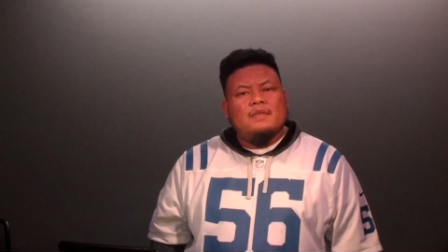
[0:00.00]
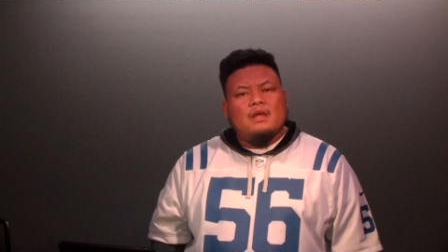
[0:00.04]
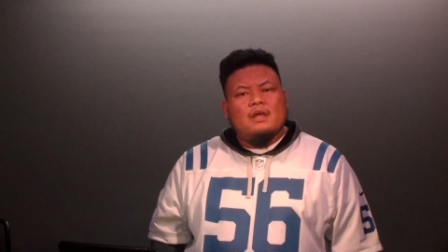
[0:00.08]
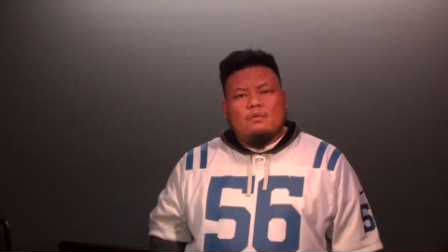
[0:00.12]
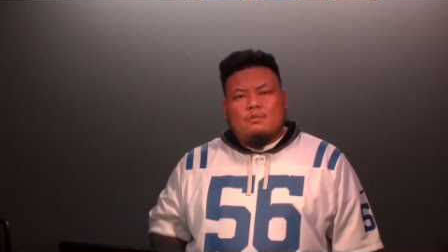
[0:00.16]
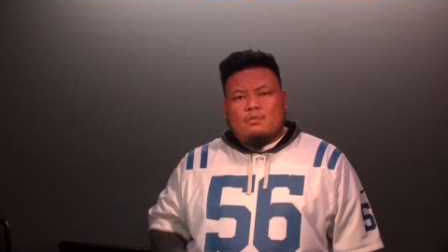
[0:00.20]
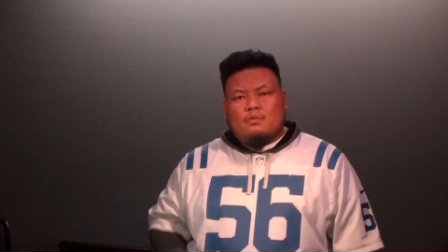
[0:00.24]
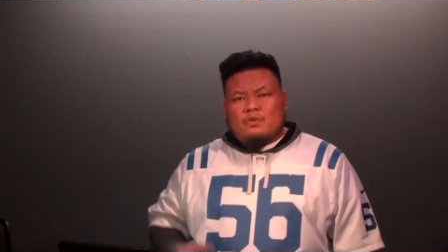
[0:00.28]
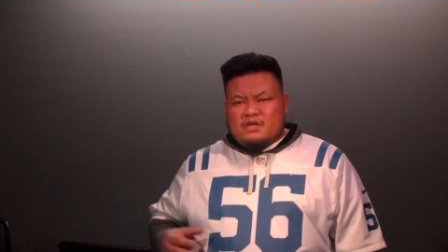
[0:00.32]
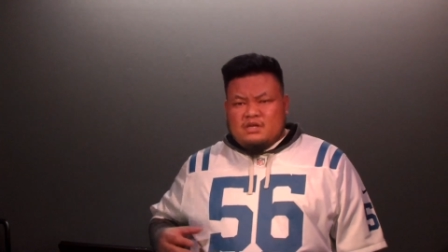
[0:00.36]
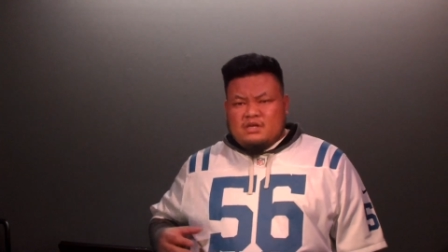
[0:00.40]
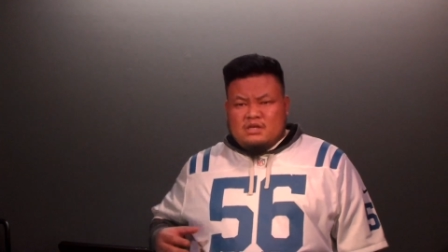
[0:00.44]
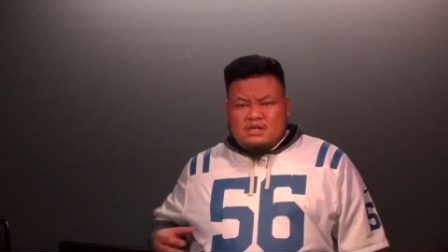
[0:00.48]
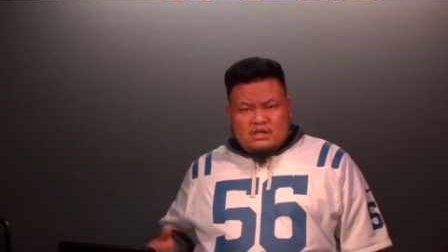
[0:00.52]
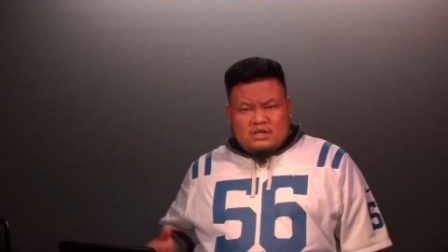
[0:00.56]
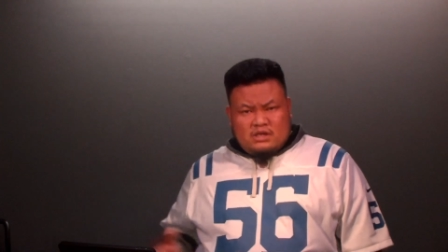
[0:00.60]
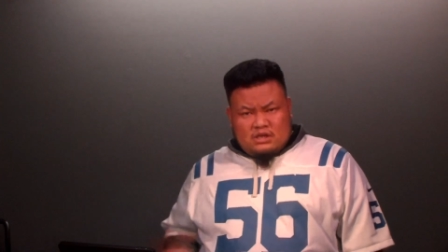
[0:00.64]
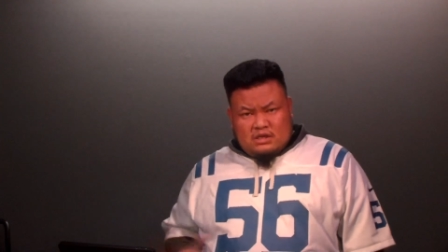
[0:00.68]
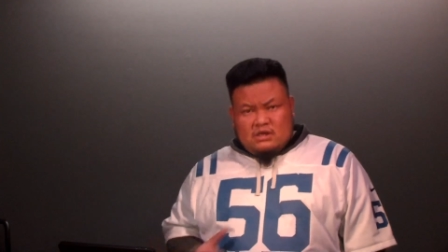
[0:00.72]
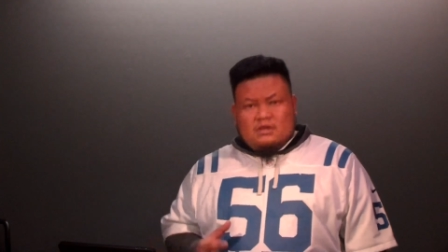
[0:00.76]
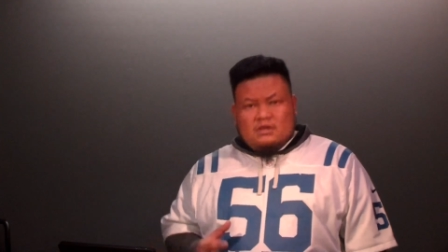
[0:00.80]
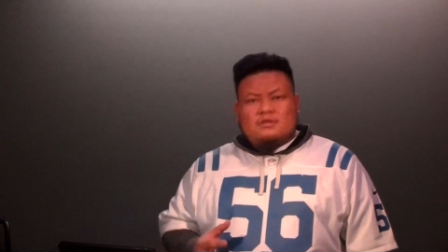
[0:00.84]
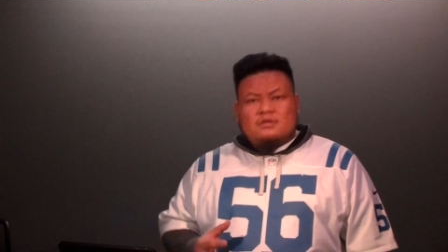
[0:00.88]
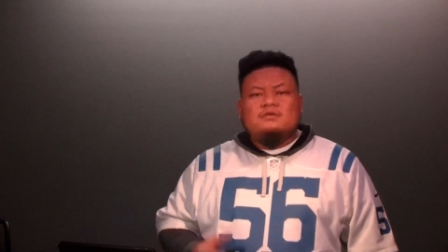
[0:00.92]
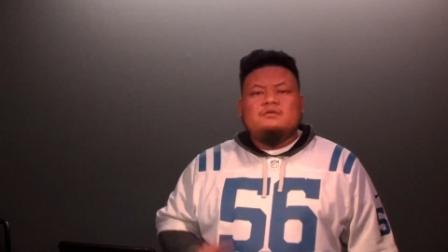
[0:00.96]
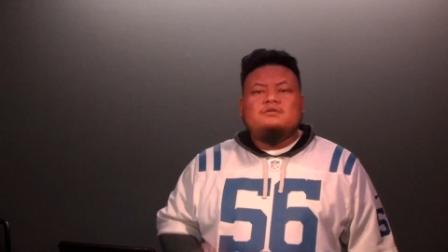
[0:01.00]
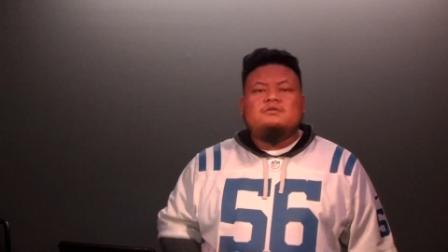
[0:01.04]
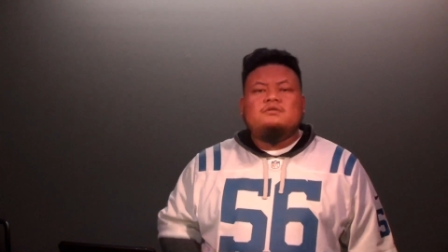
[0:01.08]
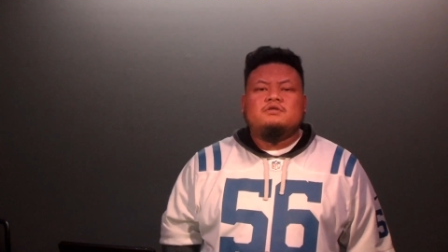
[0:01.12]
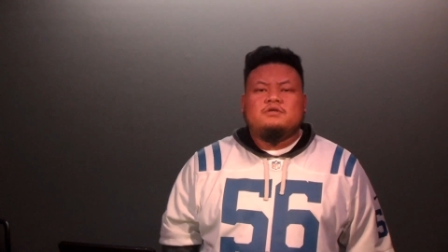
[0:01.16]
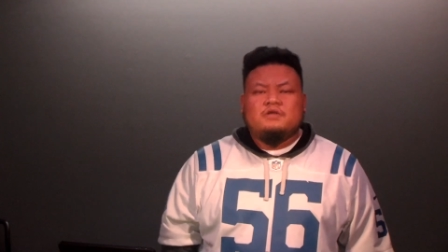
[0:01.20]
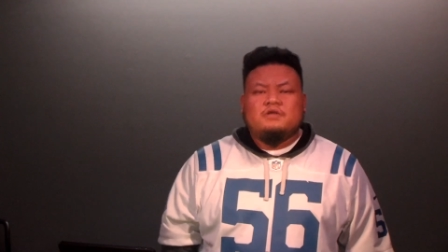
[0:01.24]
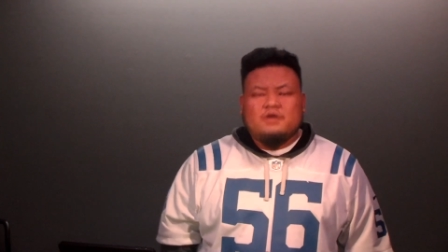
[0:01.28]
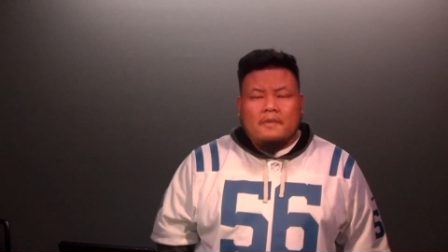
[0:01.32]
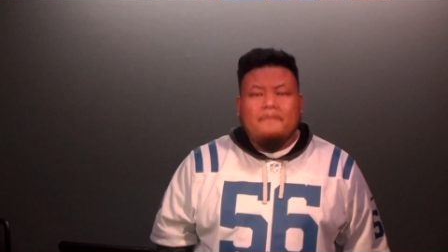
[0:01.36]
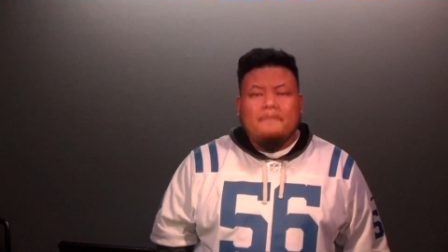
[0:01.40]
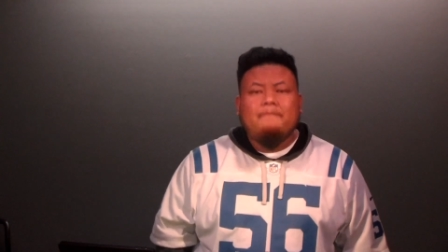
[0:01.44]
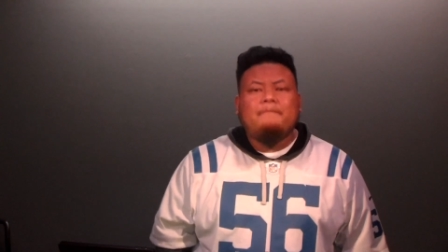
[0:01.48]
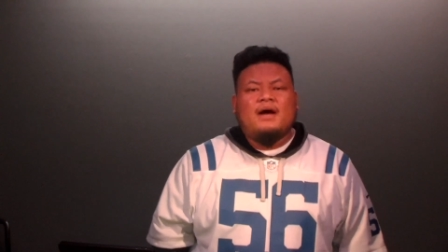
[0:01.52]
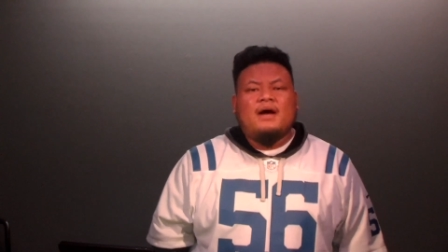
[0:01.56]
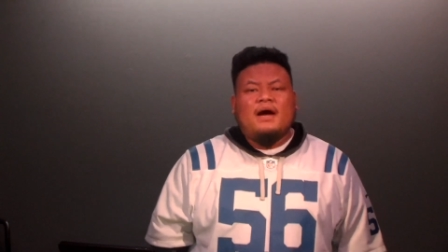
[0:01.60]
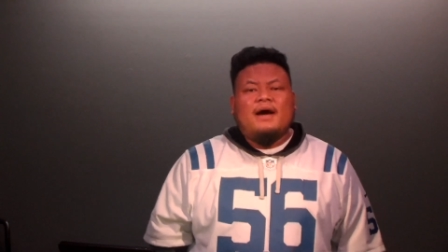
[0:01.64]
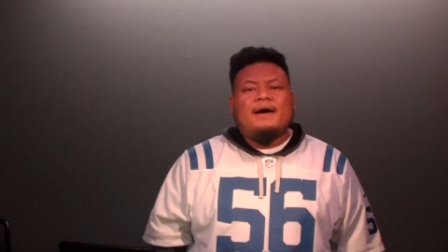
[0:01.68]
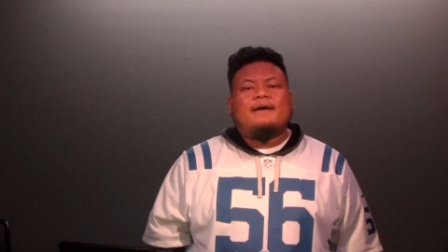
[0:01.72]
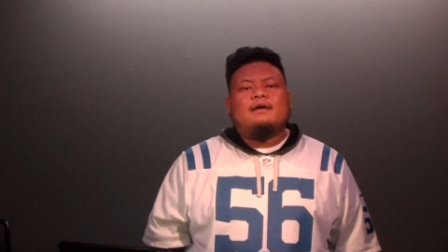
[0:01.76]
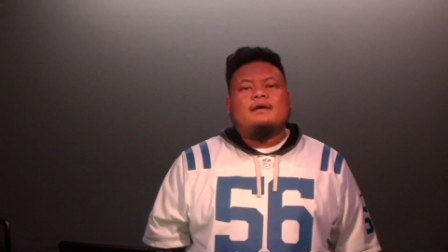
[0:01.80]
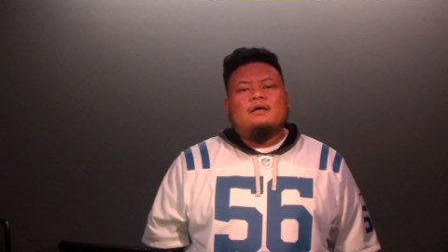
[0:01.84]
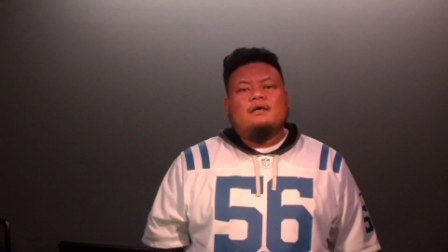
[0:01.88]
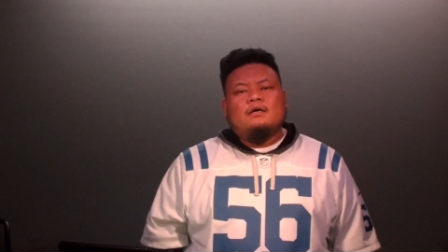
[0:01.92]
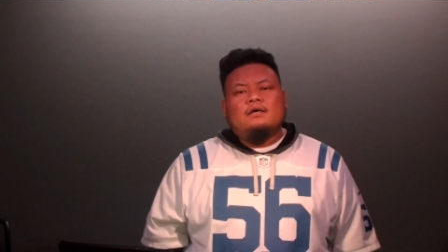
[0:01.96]
we need to come back
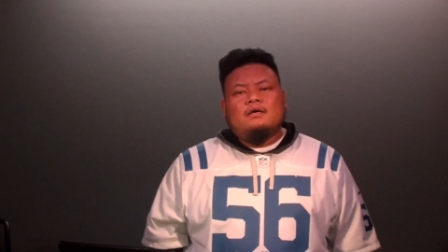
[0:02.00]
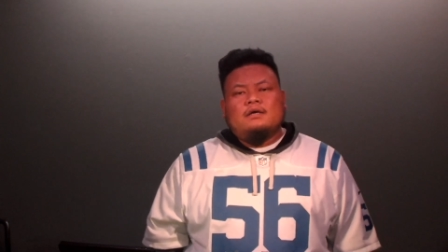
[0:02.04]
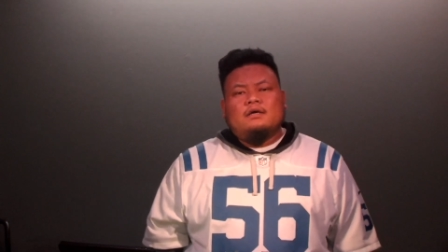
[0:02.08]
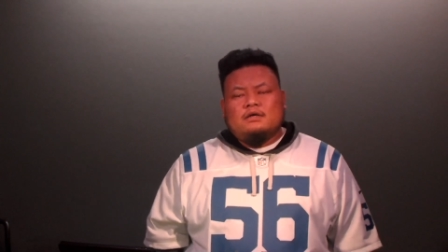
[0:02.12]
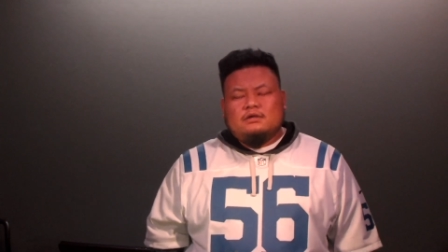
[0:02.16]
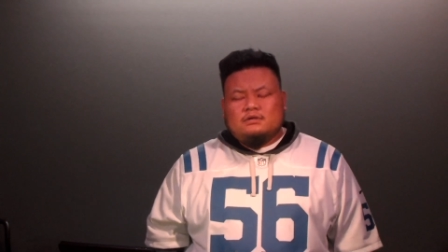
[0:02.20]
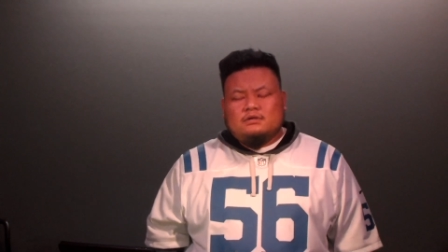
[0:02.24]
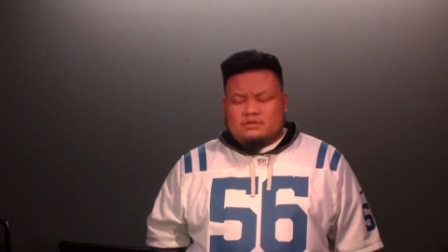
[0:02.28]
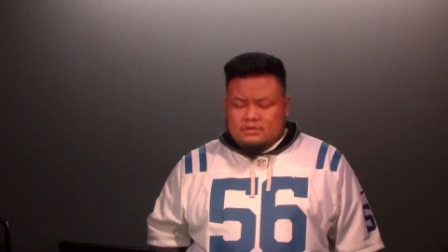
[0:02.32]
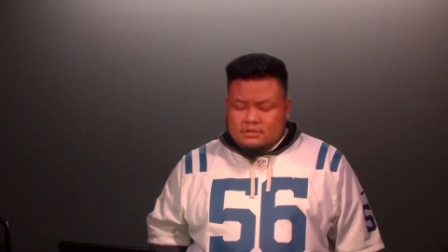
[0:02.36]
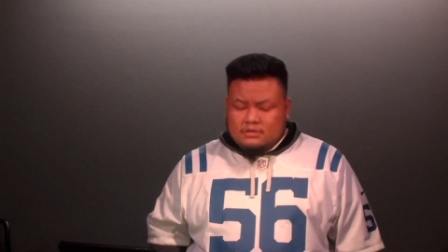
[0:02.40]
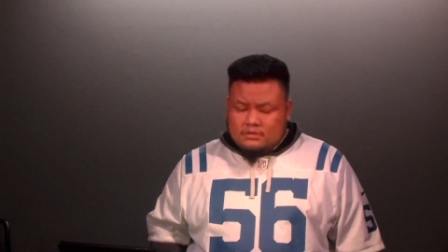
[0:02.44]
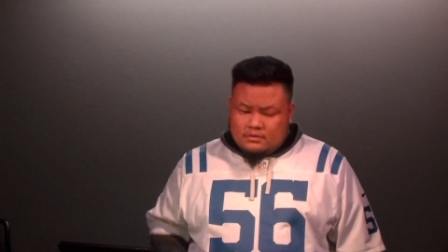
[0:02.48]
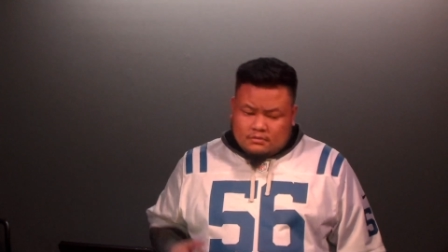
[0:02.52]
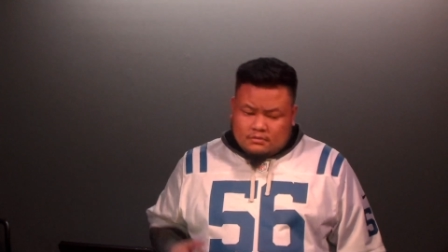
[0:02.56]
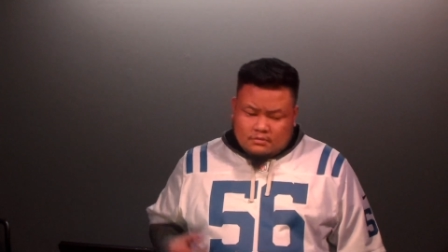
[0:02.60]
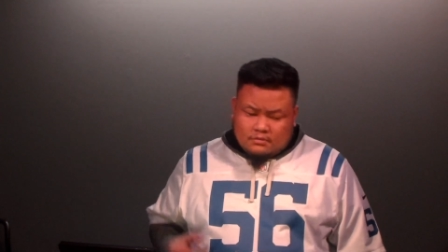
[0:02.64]
and to